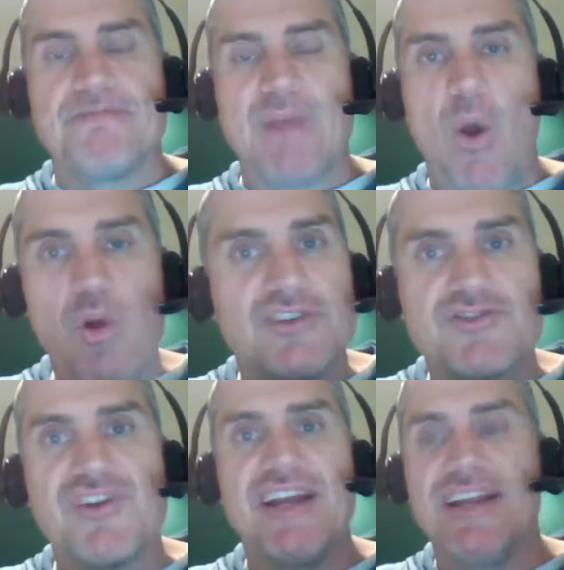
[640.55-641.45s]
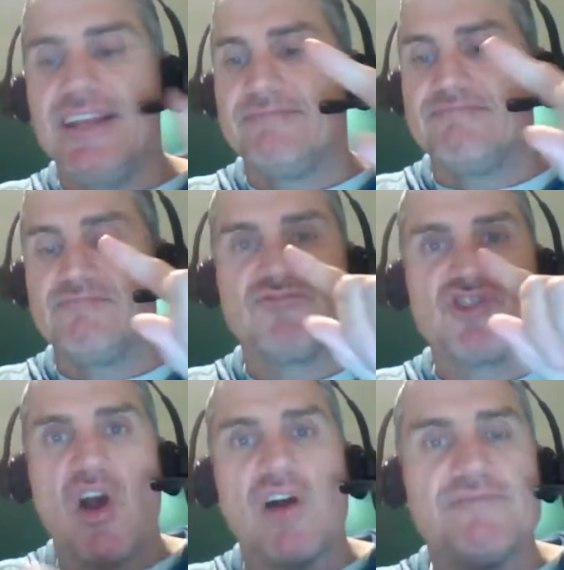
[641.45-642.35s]
organ trading,
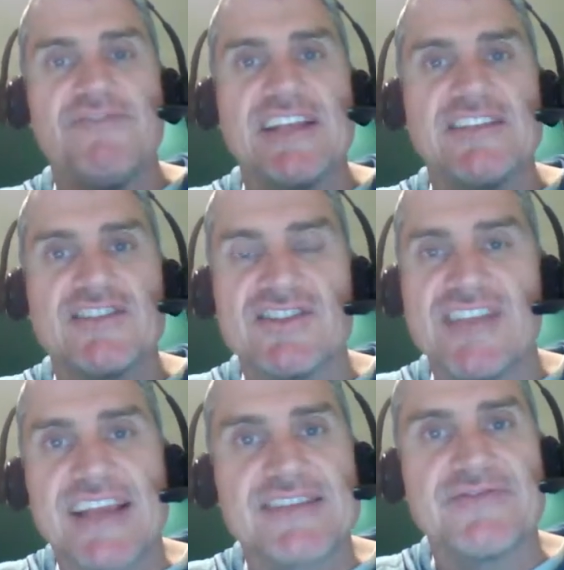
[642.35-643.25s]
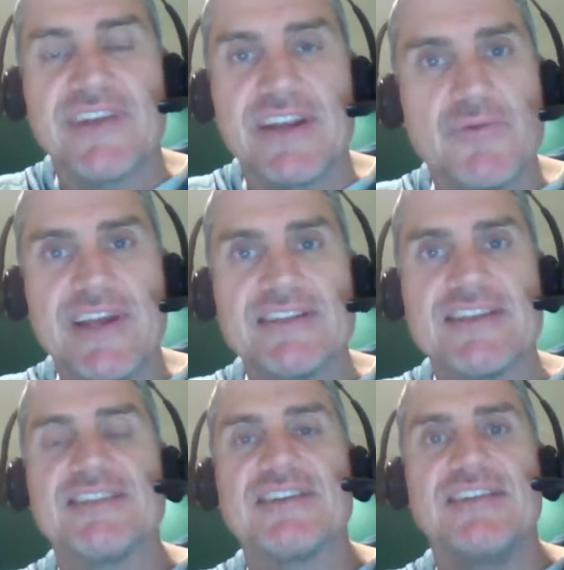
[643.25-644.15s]
child fucking sex freaking rings.
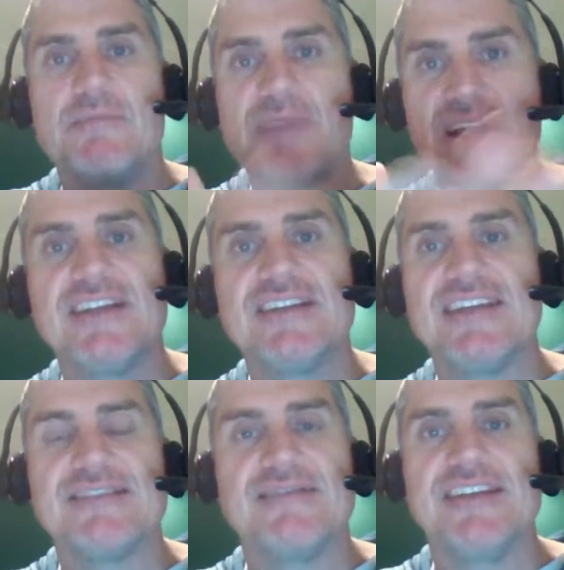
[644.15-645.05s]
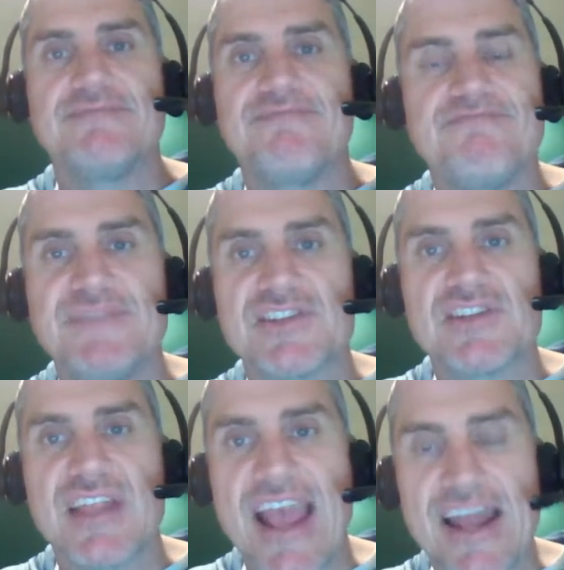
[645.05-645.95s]
It's the Middle East is
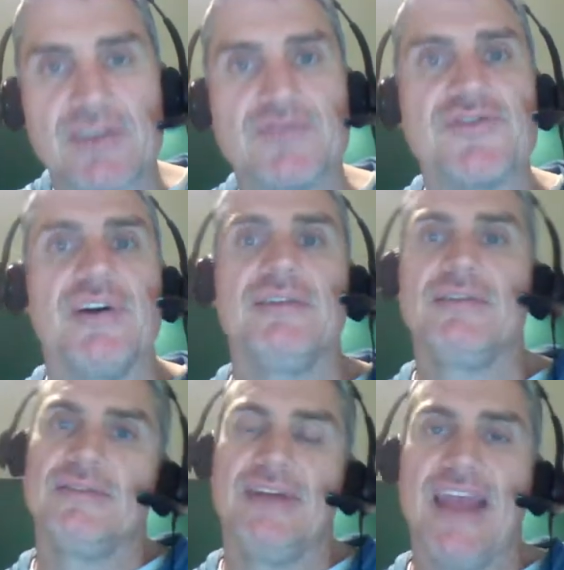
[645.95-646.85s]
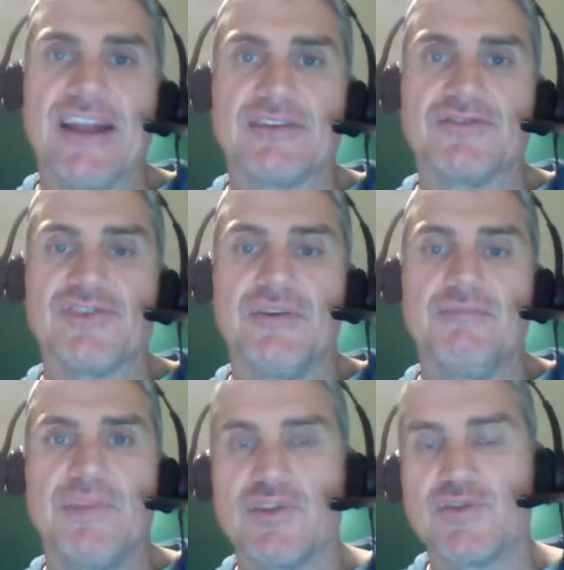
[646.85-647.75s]
just out of control. Out of control.
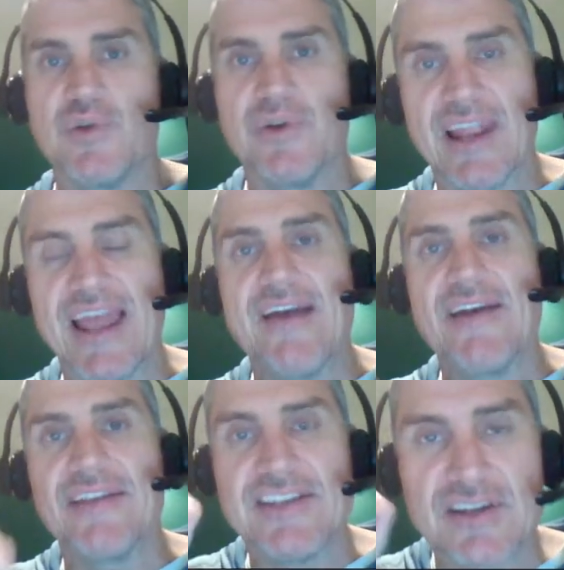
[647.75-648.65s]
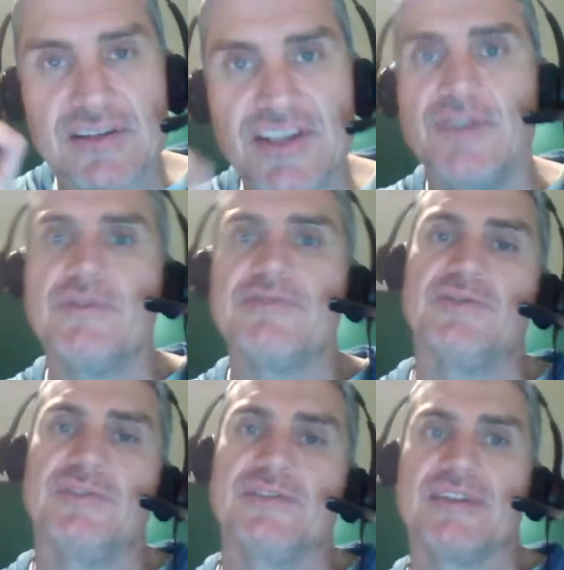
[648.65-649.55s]
Because we're allowing these continual
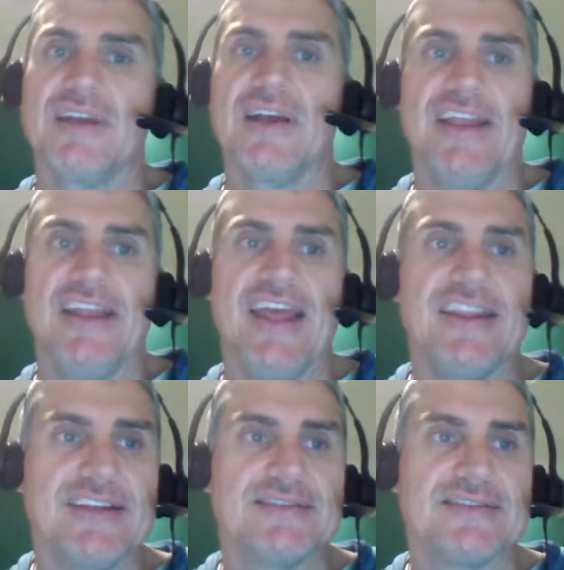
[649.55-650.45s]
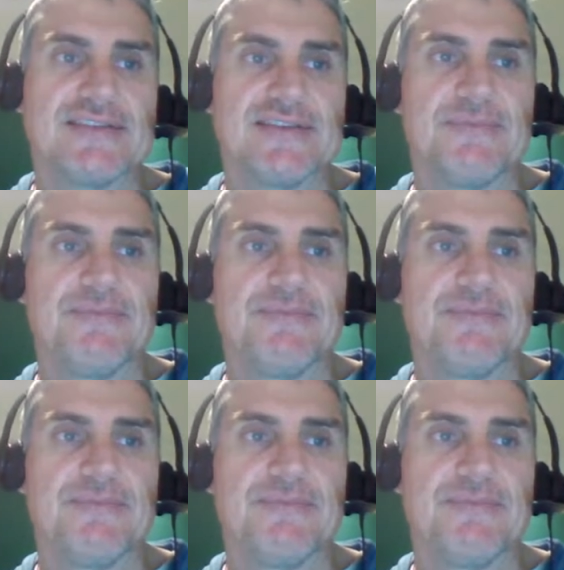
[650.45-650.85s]
frauds to go ahead, and it needs to stop.